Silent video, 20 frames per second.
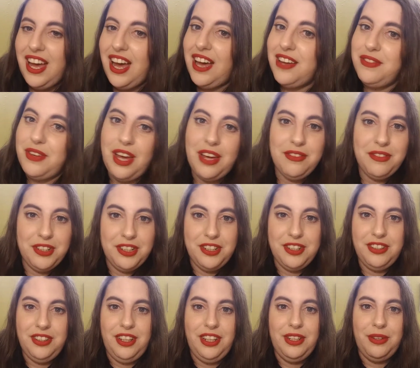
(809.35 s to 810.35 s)
I've
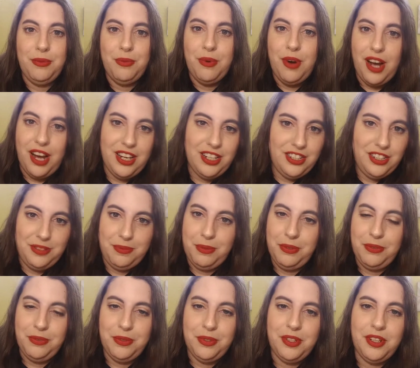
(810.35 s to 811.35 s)
ever like watched
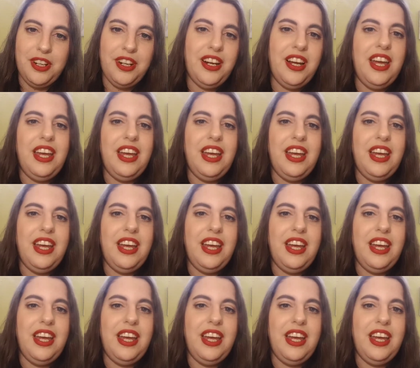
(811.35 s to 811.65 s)
before